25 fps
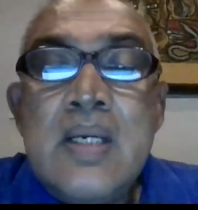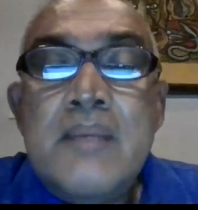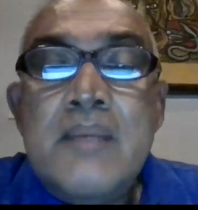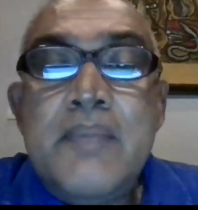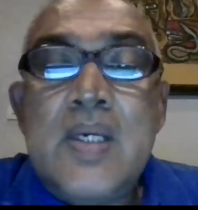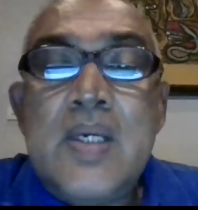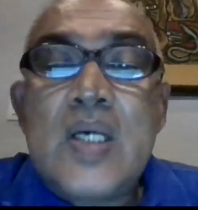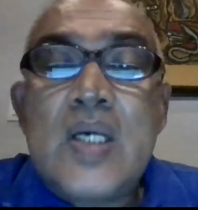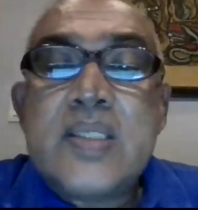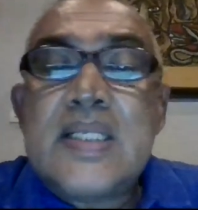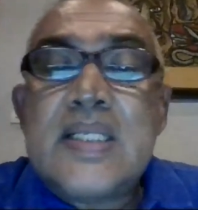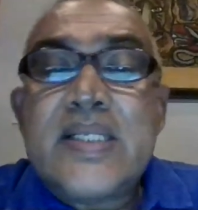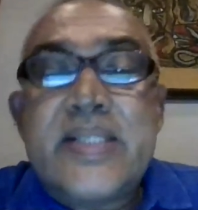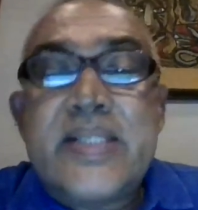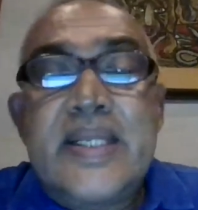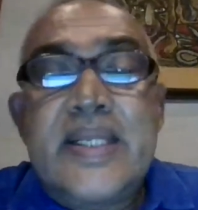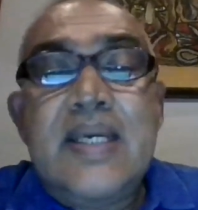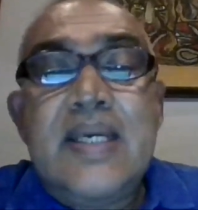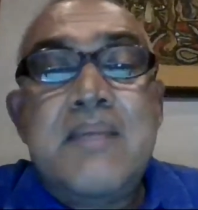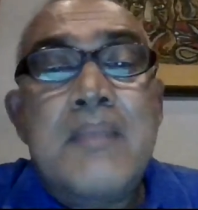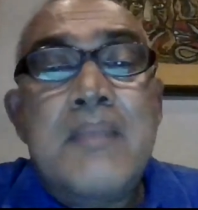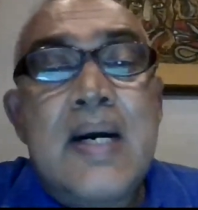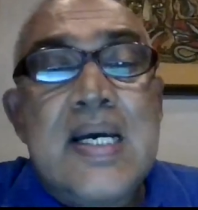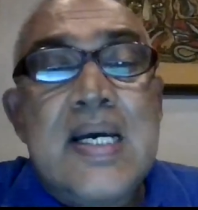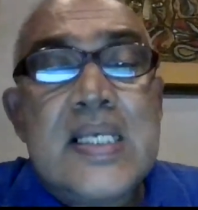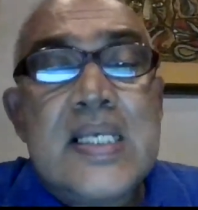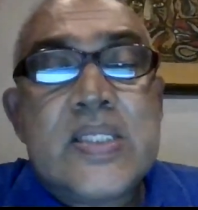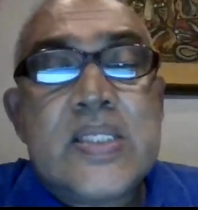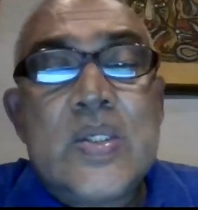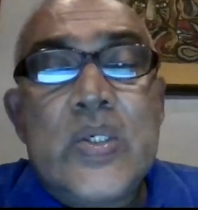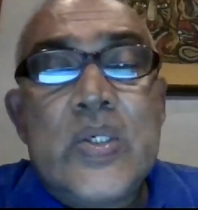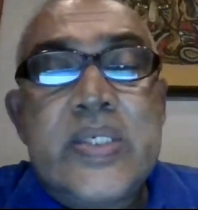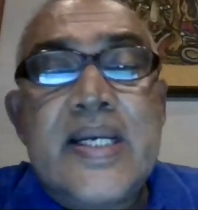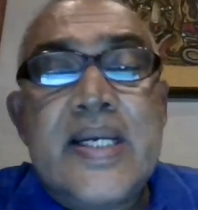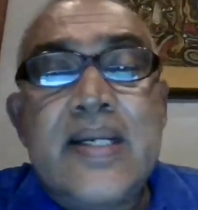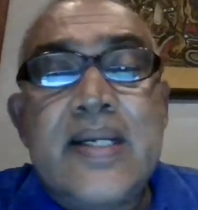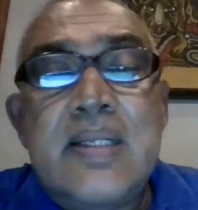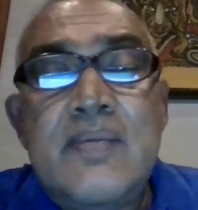Because the stigma
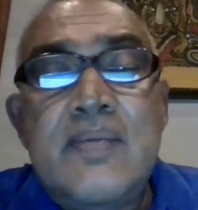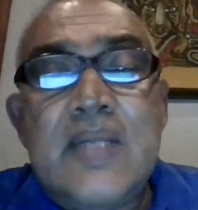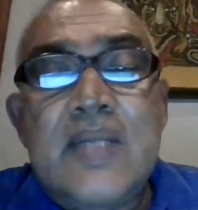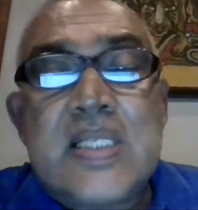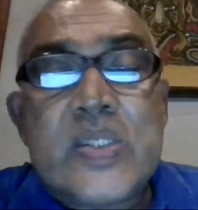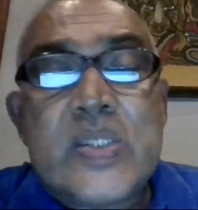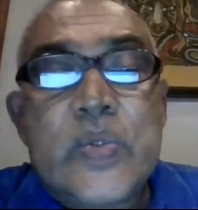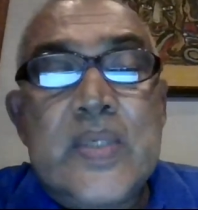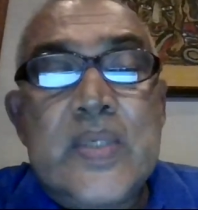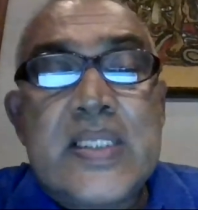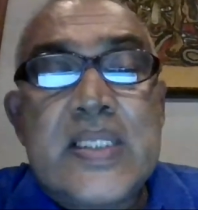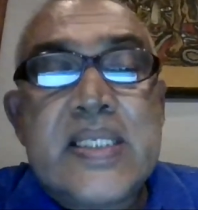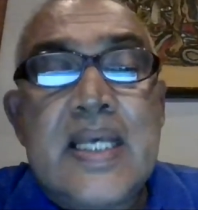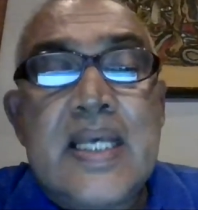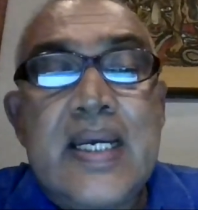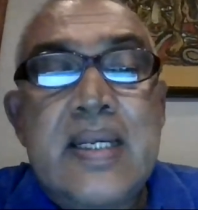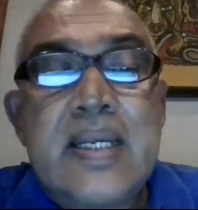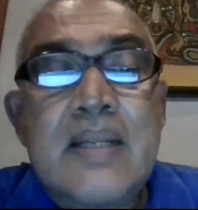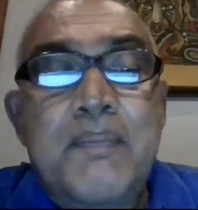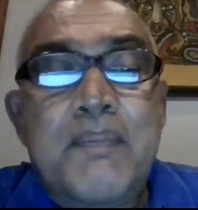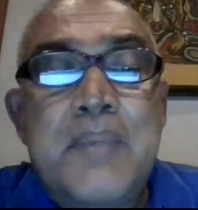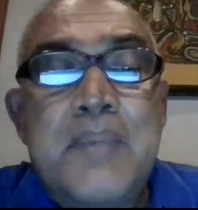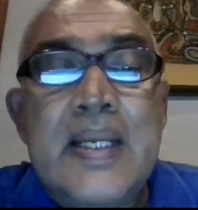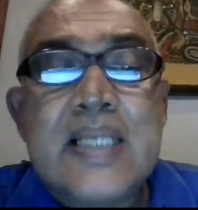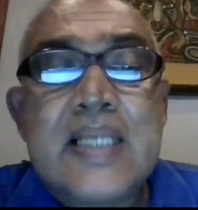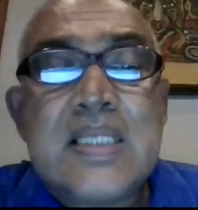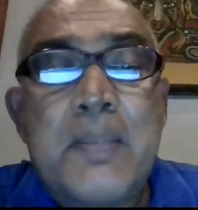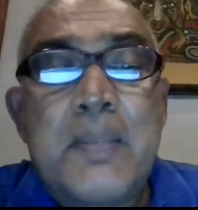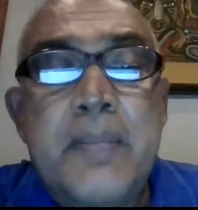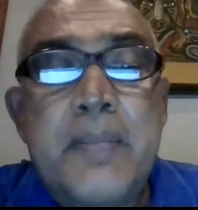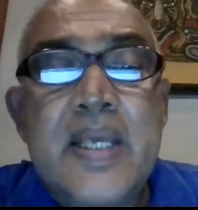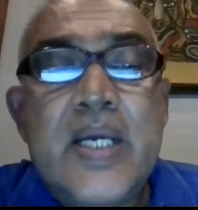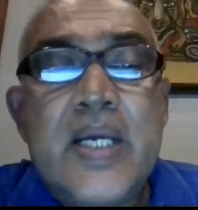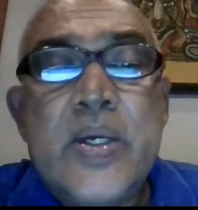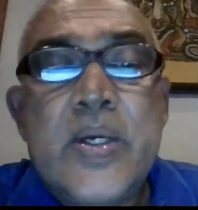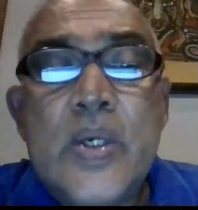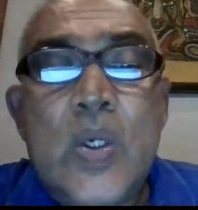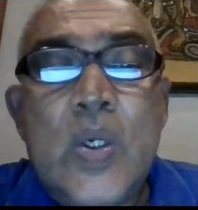associated with suicide plays a
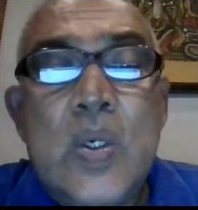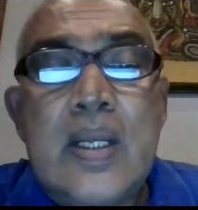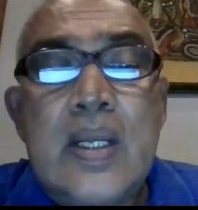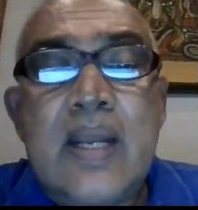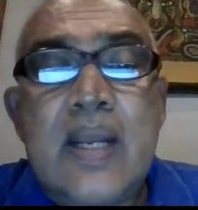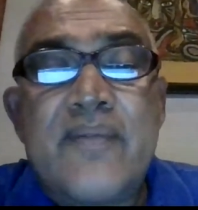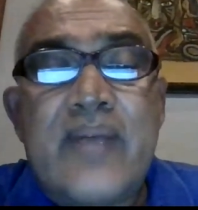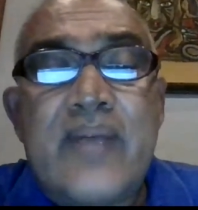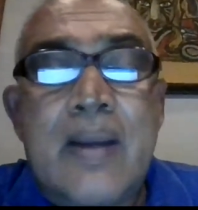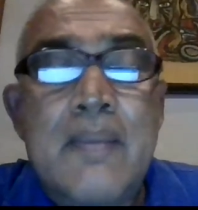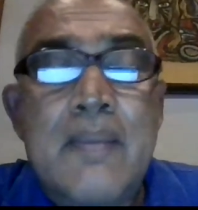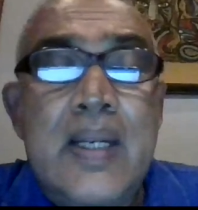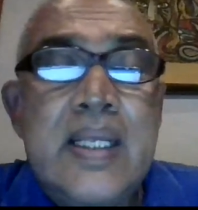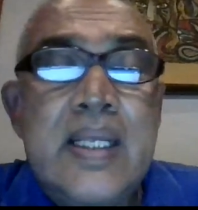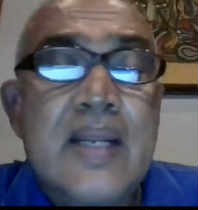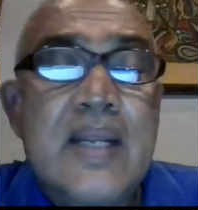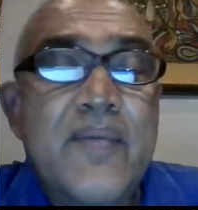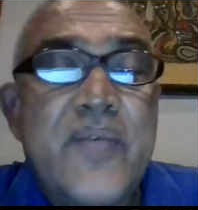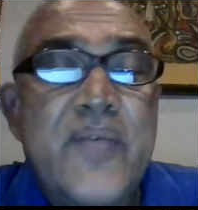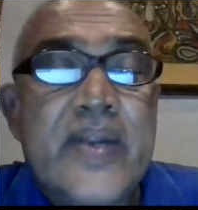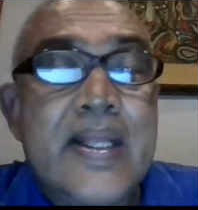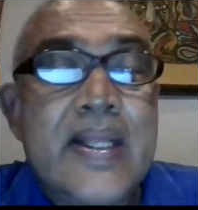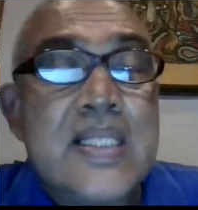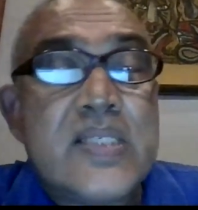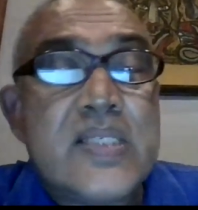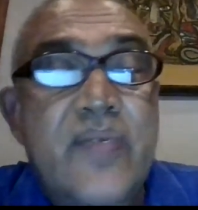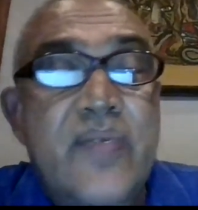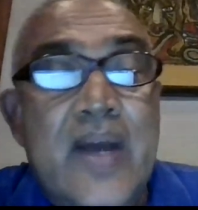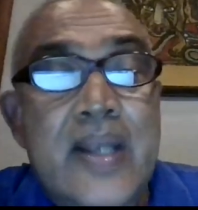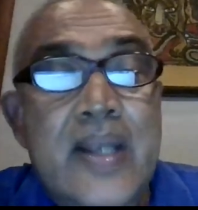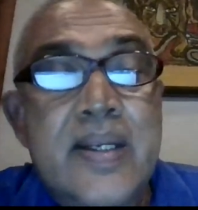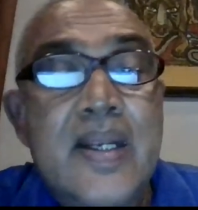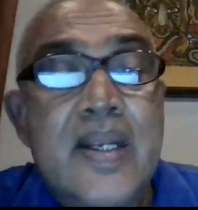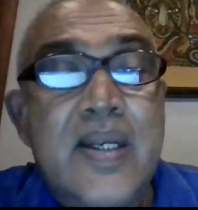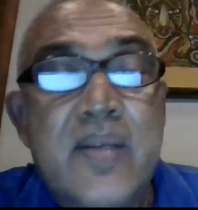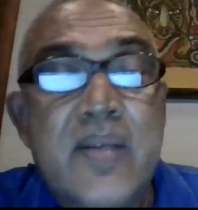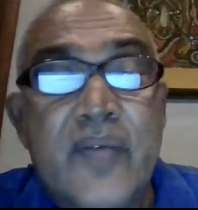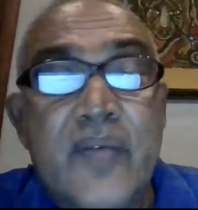big role, and family and friends find
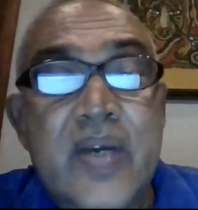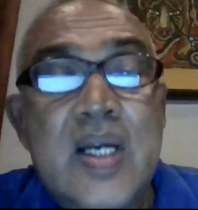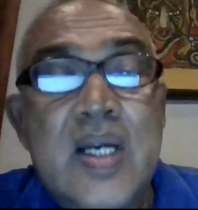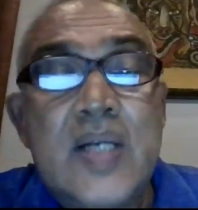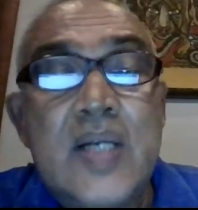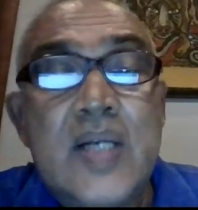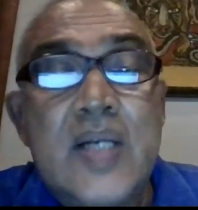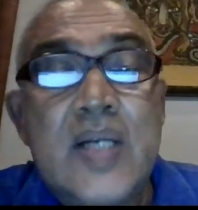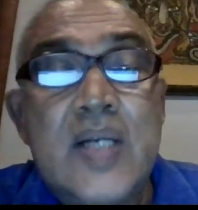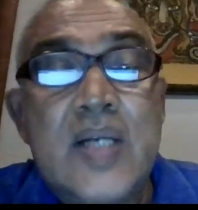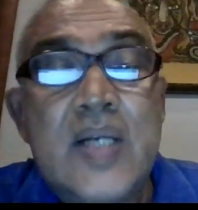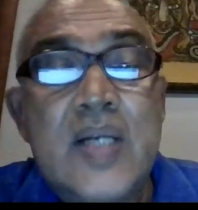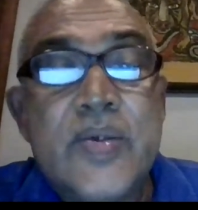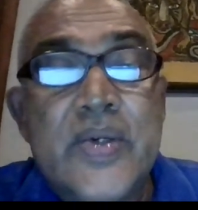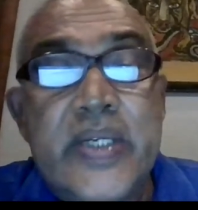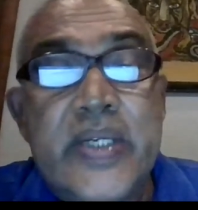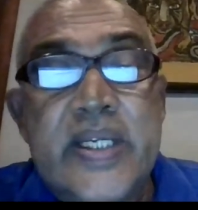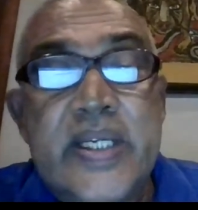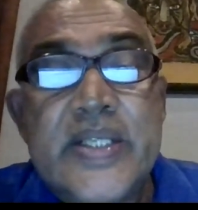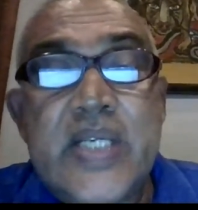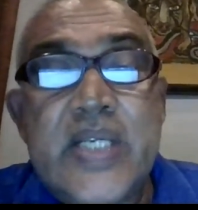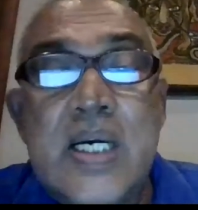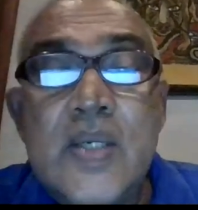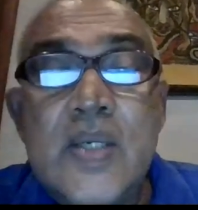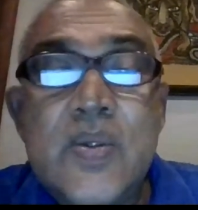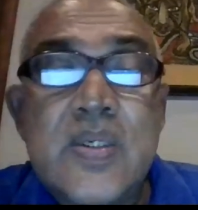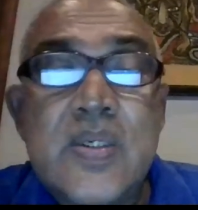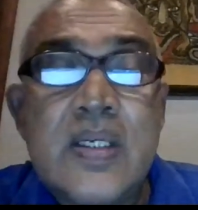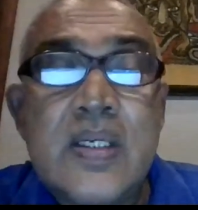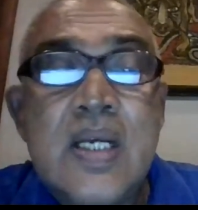it difficult to reach out